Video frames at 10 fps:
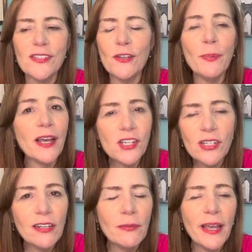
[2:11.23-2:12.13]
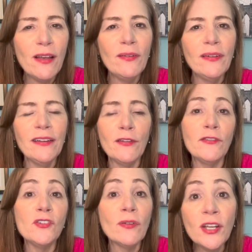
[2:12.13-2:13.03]
passionate about
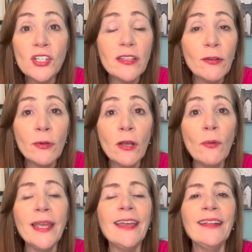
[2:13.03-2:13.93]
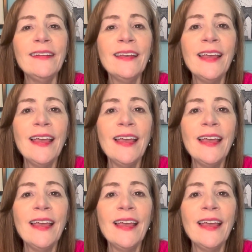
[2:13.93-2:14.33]
the direction that we're going in.